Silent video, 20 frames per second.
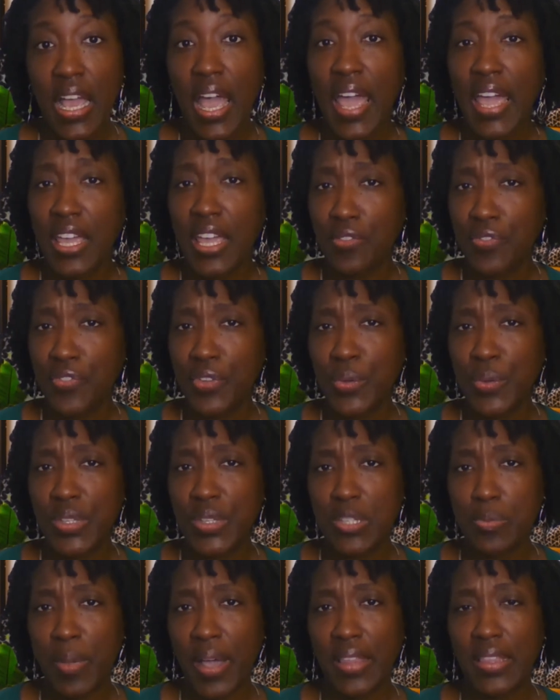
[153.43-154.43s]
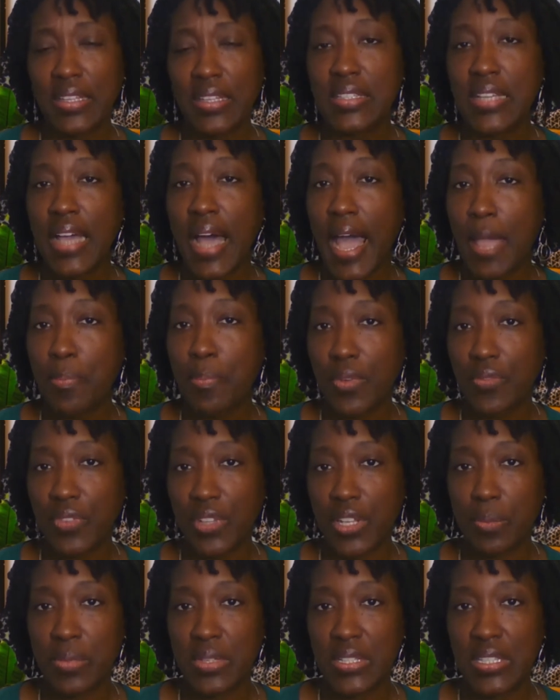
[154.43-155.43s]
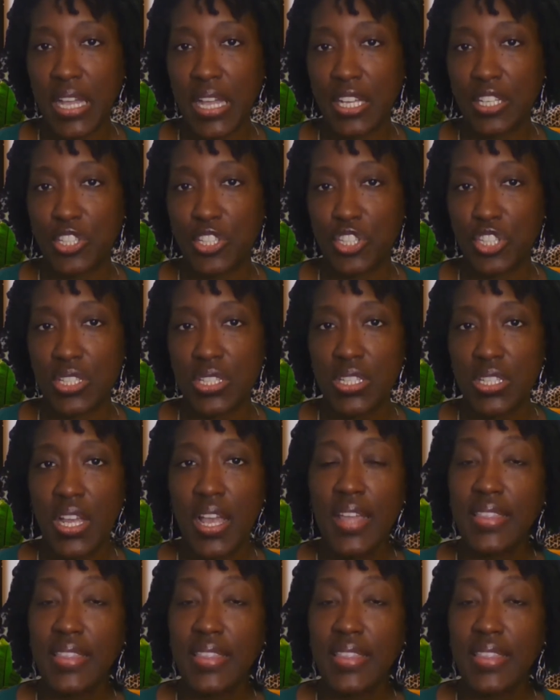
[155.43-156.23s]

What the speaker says: influenced by the type of limitations